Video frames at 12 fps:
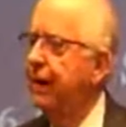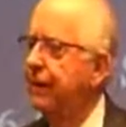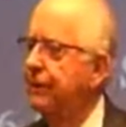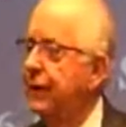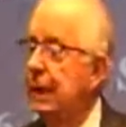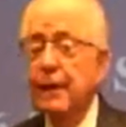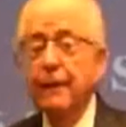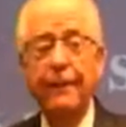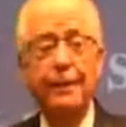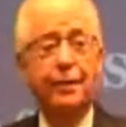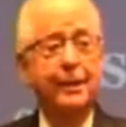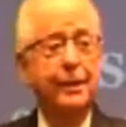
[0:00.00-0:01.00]
Calvin
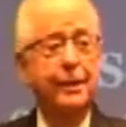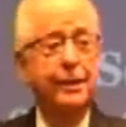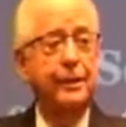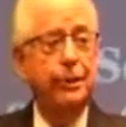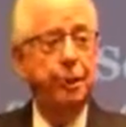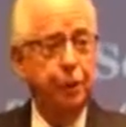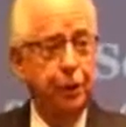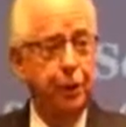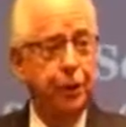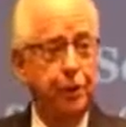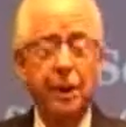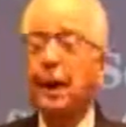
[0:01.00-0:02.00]
that says that the
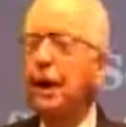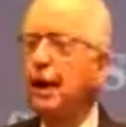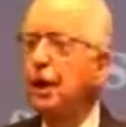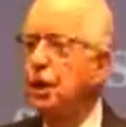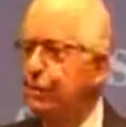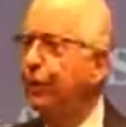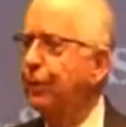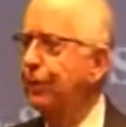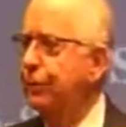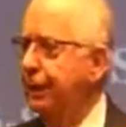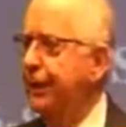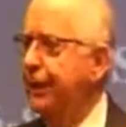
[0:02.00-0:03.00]
church is
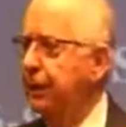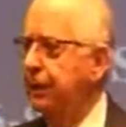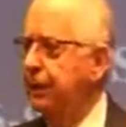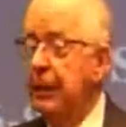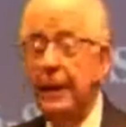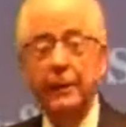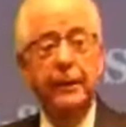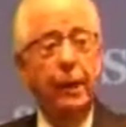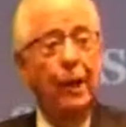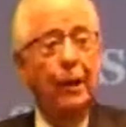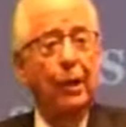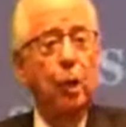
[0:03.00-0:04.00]
spiritual Israel, that
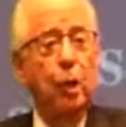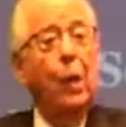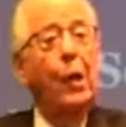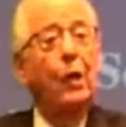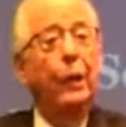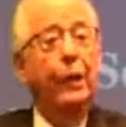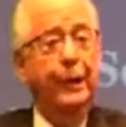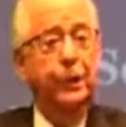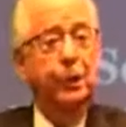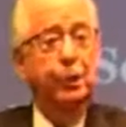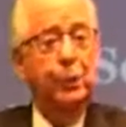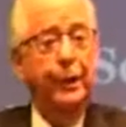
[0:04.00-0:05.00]
God no longer
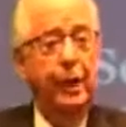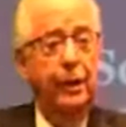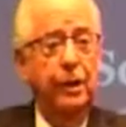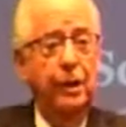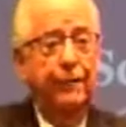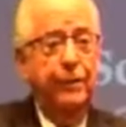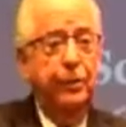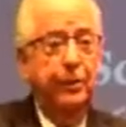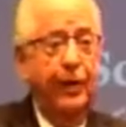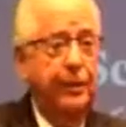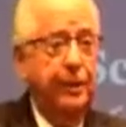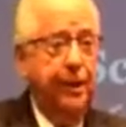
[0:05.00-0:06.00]
deals with the nation of
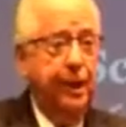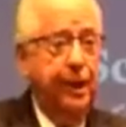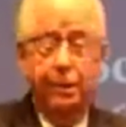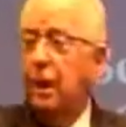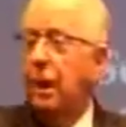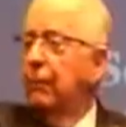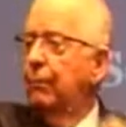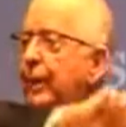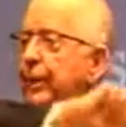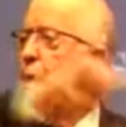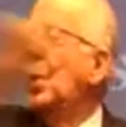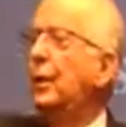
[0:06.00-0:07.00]
Israel as a nation, but
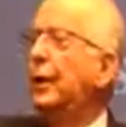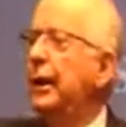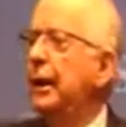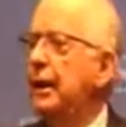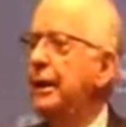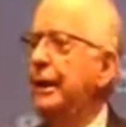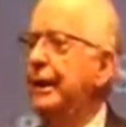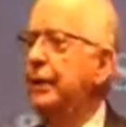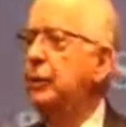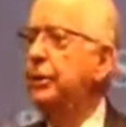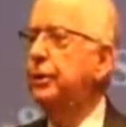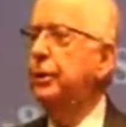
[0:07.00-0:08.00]
he's only dealing
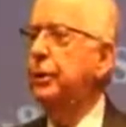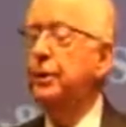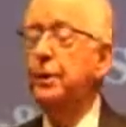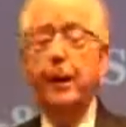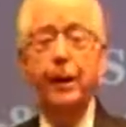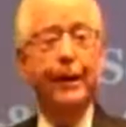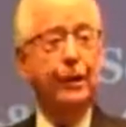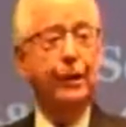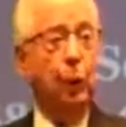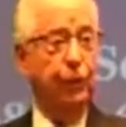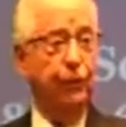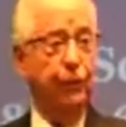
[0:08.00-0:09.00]
with the church. That's
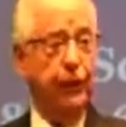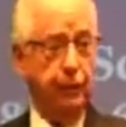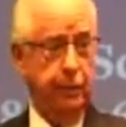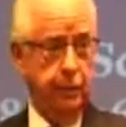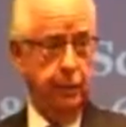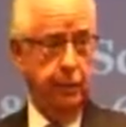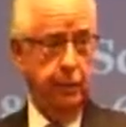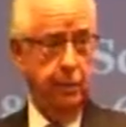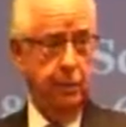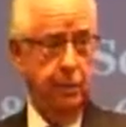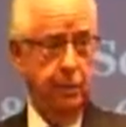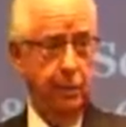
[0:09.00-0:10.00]
horse feathers.
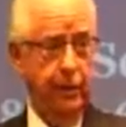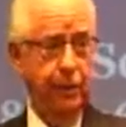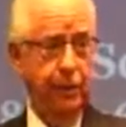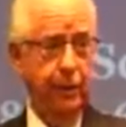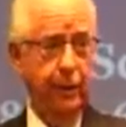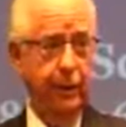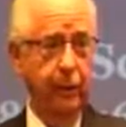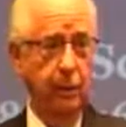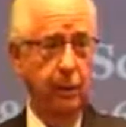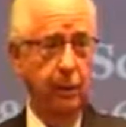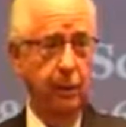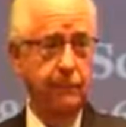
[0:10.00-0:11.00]
That's a good Greek
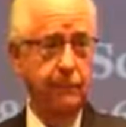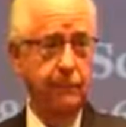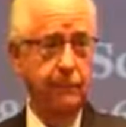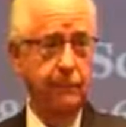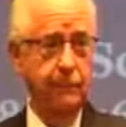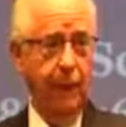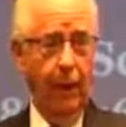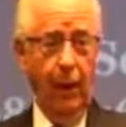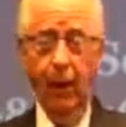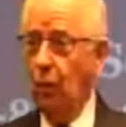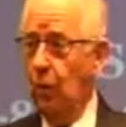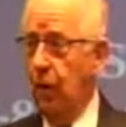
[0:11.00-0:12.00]
word.
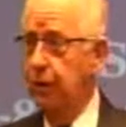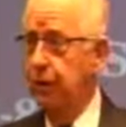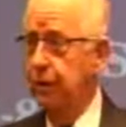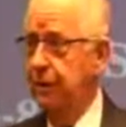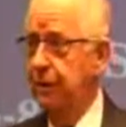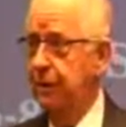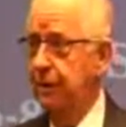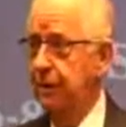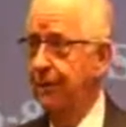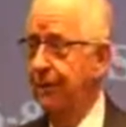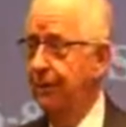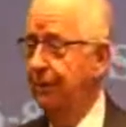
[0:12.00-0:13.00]
Hogwash,
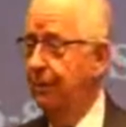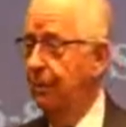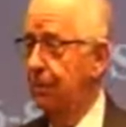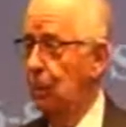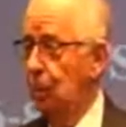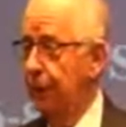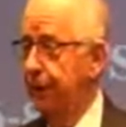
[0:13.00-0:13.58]
if I can be a little more